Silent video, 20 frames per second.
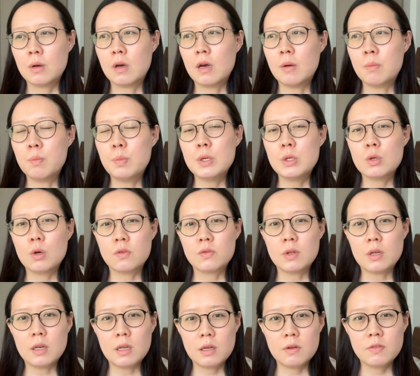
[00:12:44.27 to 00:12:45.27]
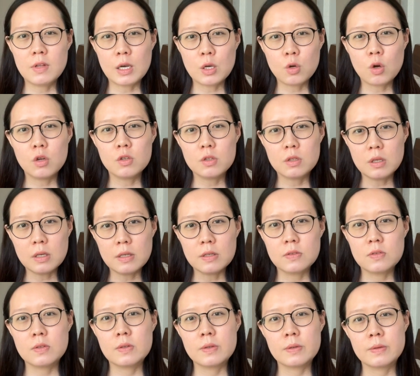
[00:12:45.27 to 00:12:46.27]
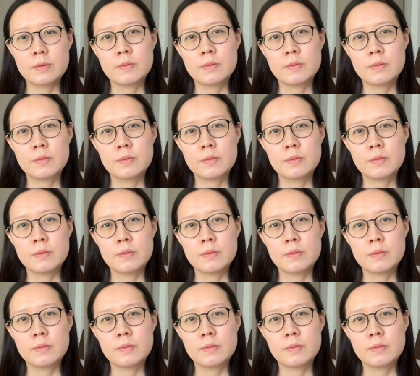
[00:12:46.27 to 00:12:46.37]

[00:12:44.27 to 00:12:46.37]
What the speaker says: a bit of the love that God is.